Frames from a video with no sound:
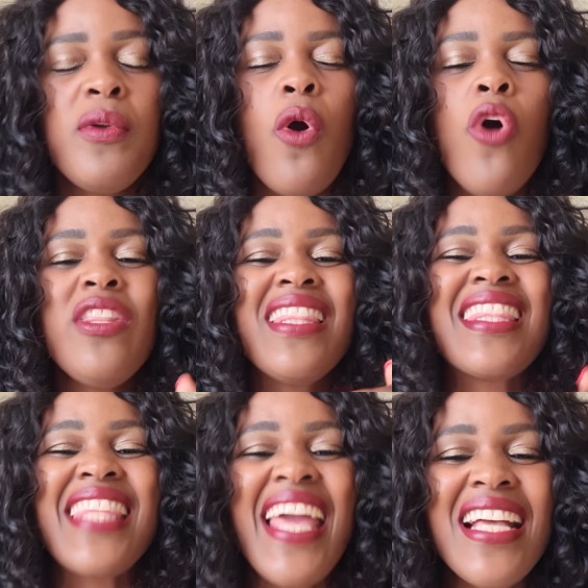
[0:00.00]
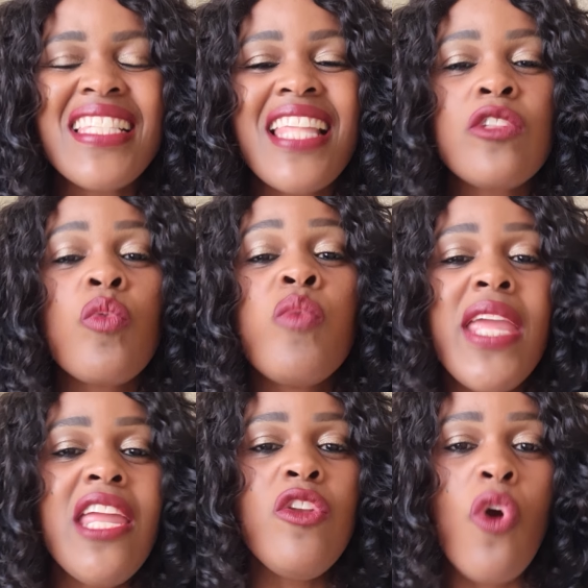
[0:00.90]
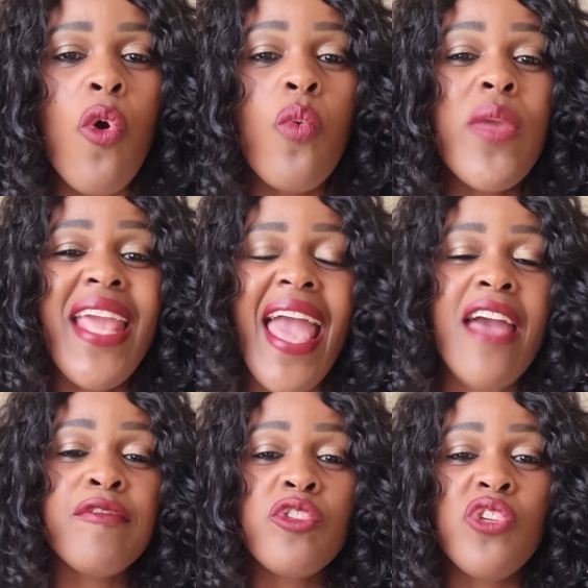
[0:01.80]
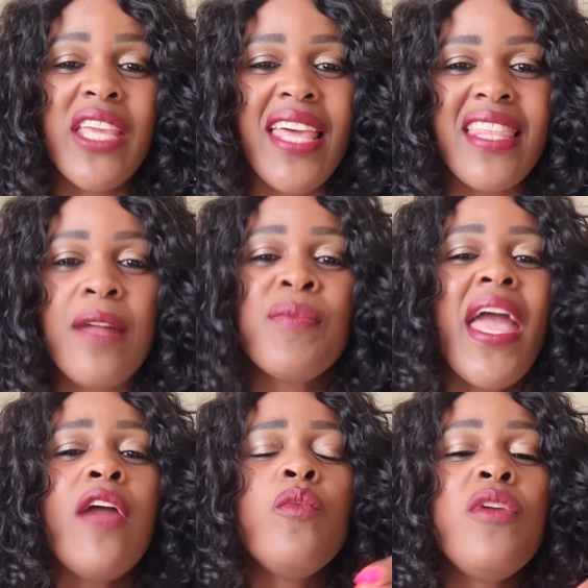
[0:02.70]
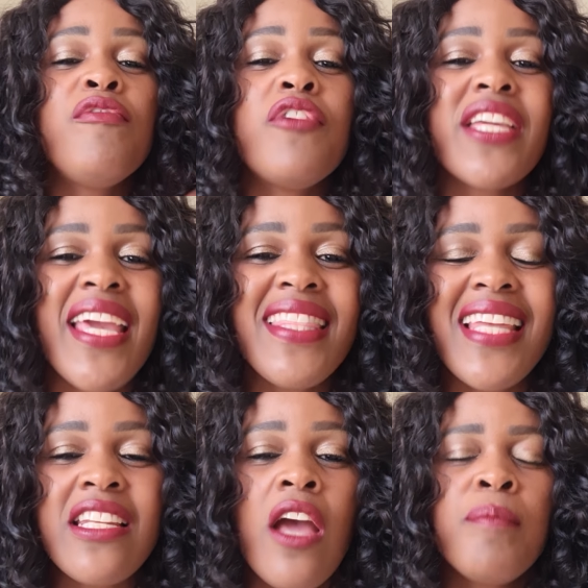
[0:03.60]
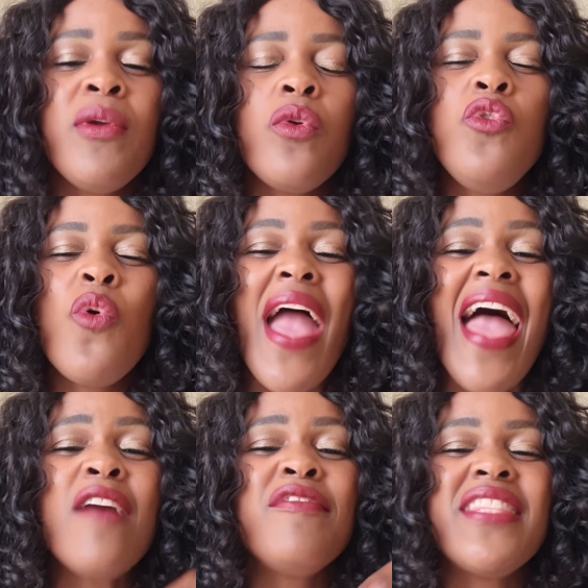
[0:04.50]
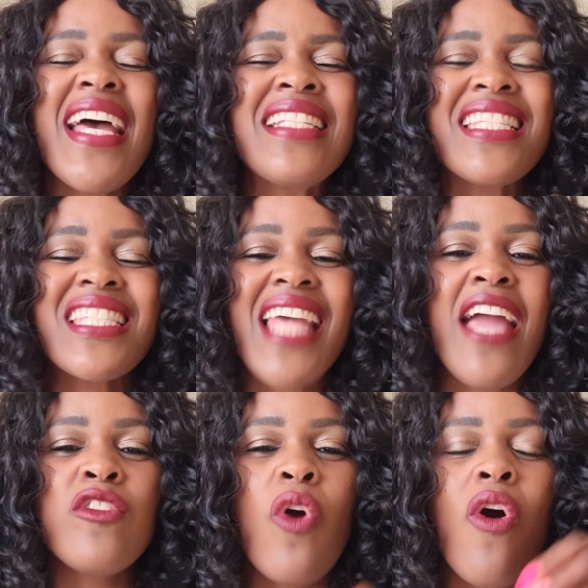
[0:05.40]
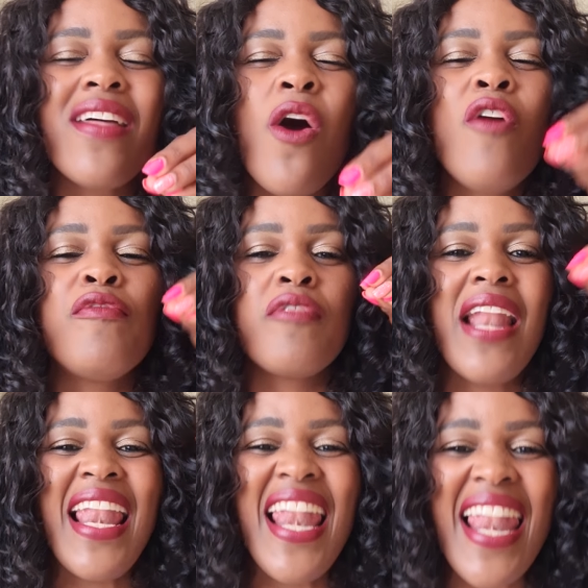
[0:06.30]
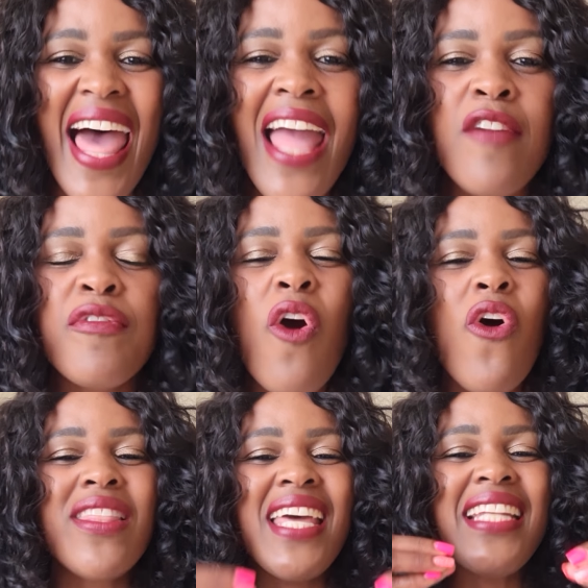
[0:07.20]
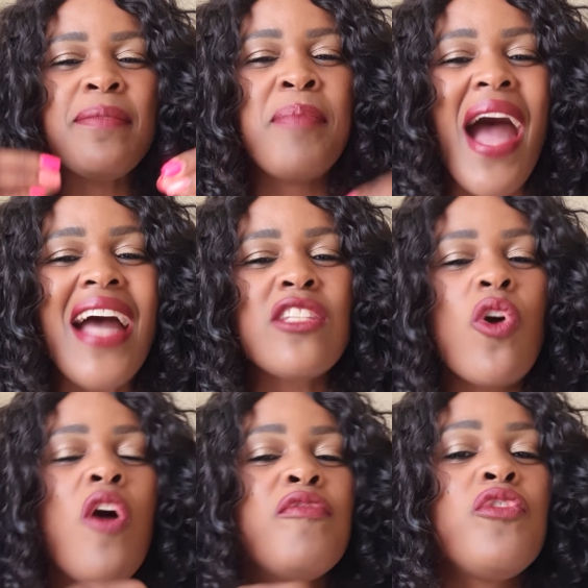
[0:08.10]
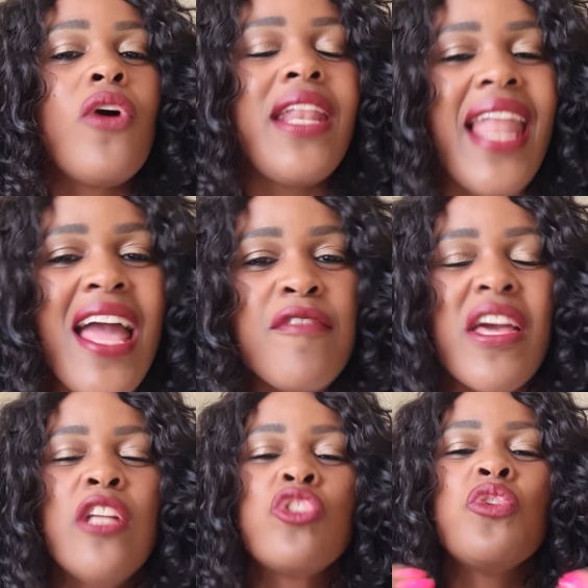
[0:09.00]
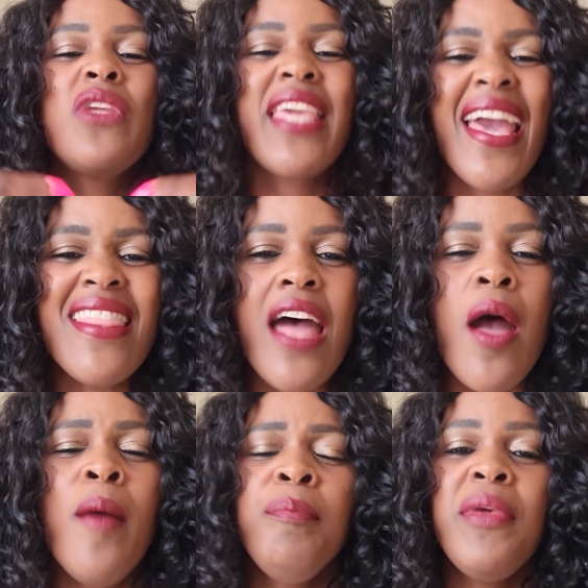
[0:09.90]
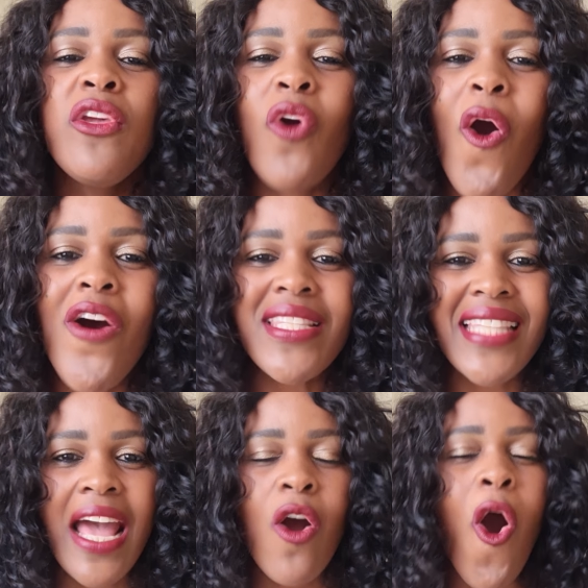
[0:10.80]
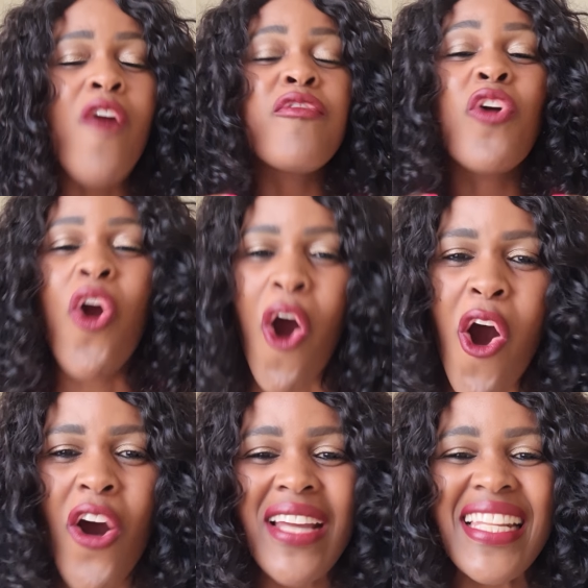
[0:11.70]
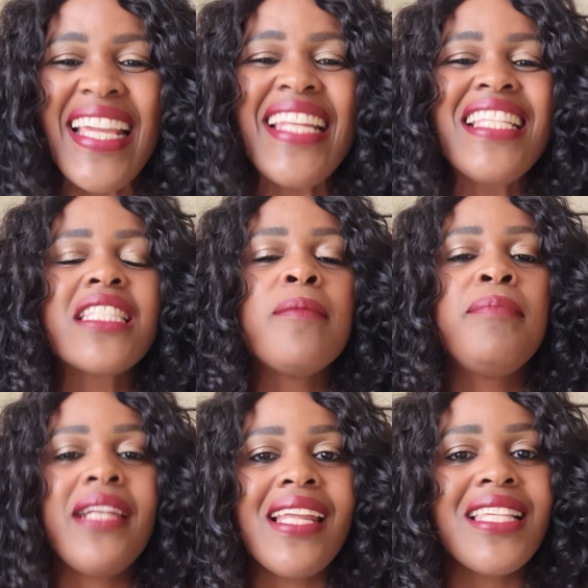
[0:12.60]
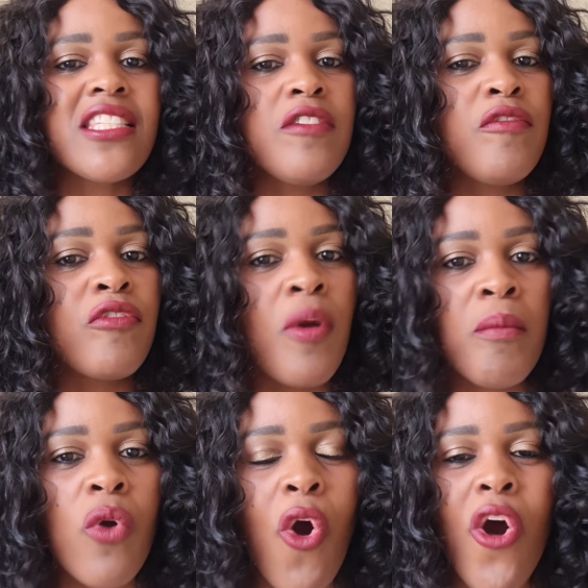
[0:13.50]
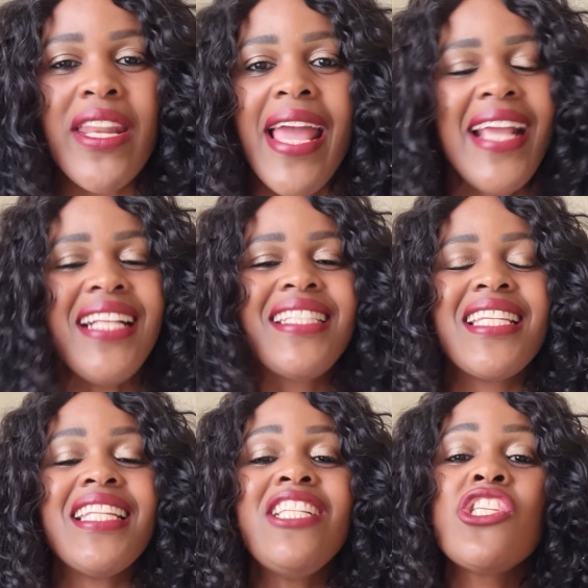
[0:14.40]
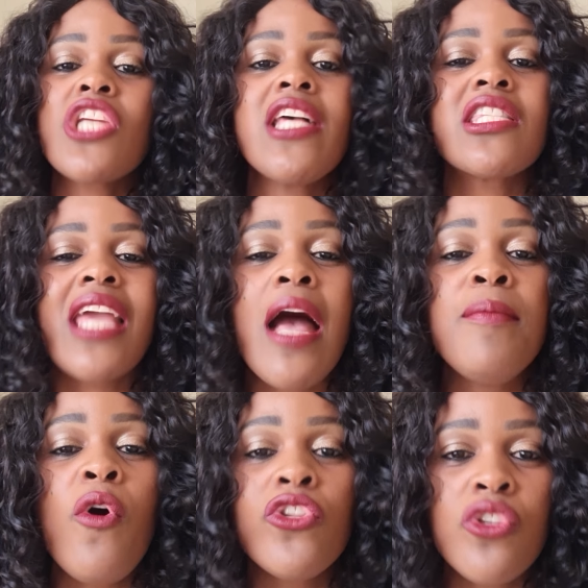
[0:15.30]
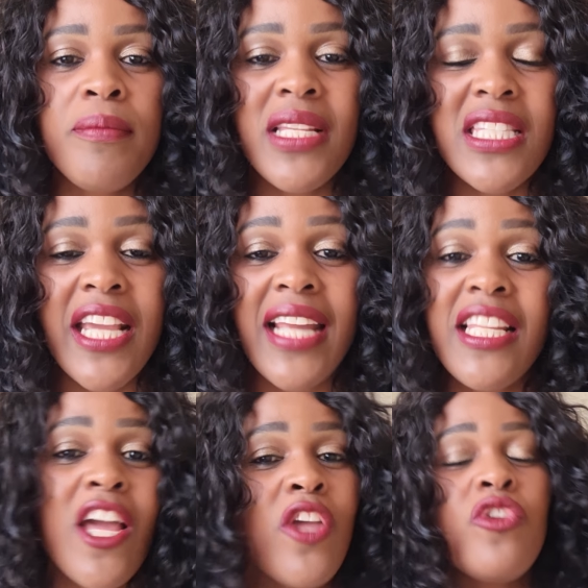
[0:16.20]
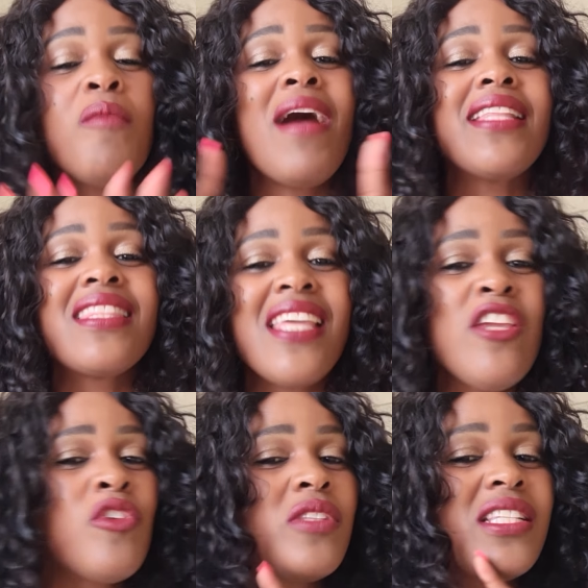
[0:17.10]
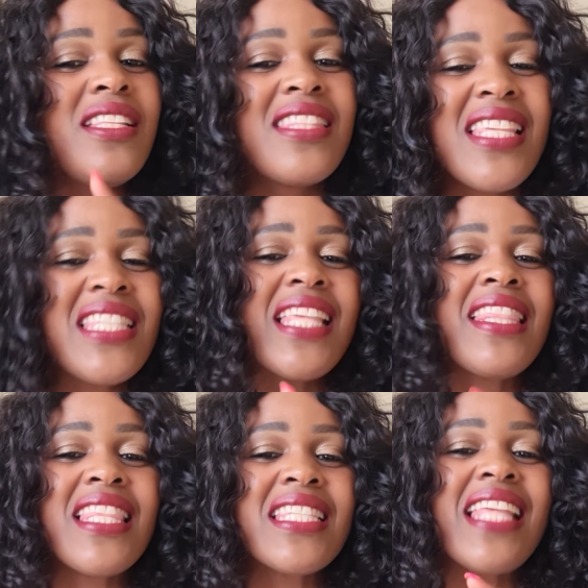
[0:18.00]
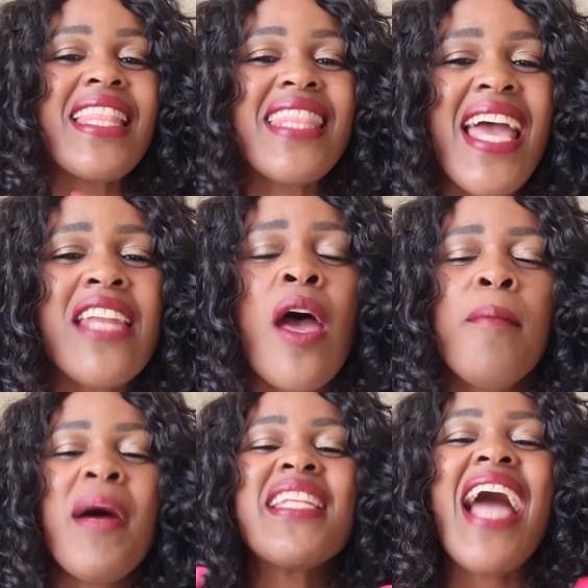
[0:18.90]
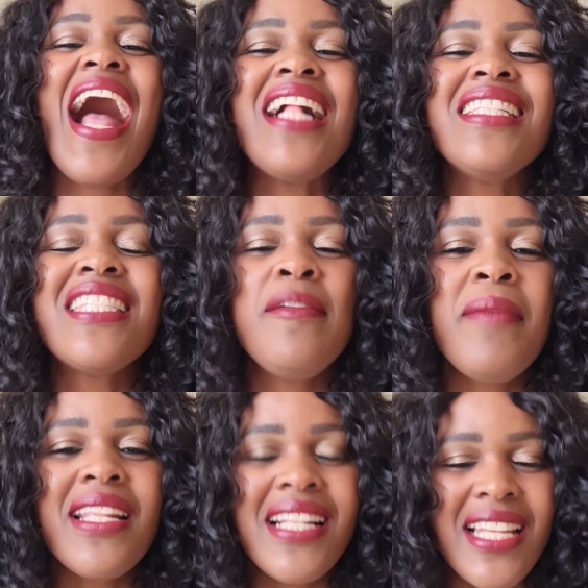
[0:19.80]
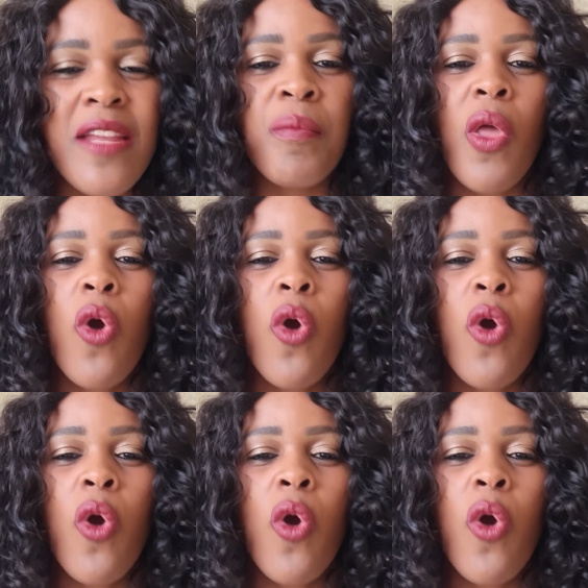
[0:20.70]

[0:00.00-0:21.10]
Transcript: on things that we know we have together, and we forget that you have that side of life, or that part of your life together because of God. It is a blessing from God. It didn't just come automatically. You might think you did this and that, but ultimately